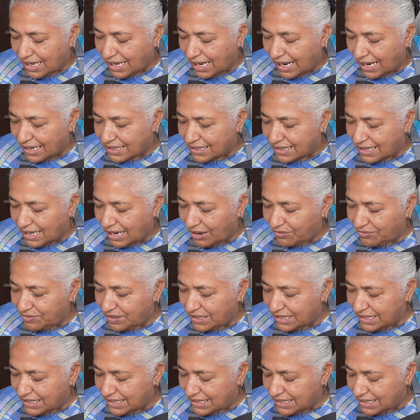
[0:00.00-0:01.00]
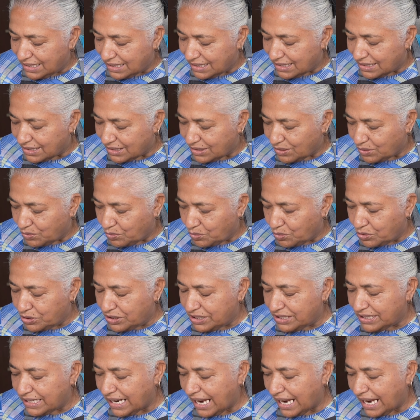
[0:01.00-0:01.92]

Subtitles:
and lovely wooden